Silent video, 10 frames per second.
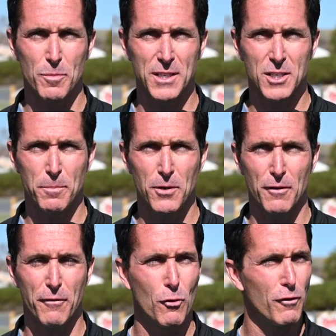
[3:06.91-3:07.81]
but to put
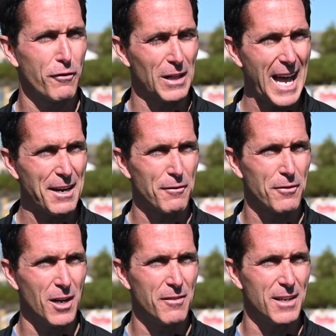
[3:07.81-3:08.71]
a 4 flat in
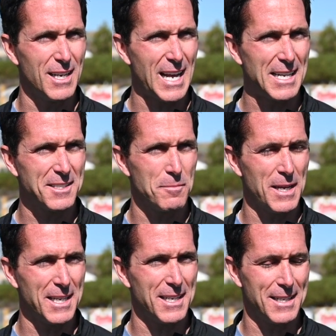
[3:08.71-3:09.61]
front of it has to
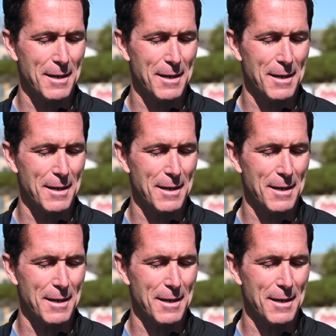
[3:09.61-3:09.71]
make it.